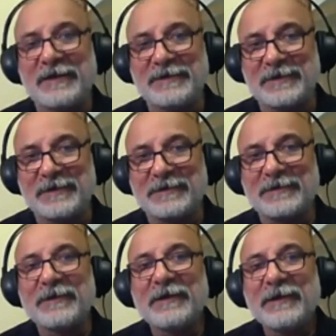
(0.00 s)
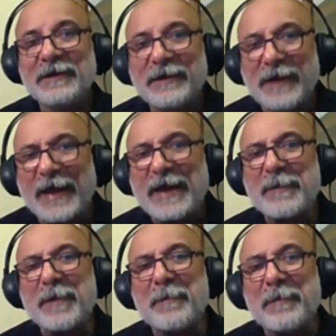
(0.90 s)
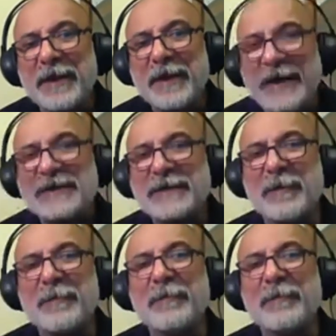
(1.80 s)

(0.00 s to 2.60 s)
lenses, 9 mm, 8 mm.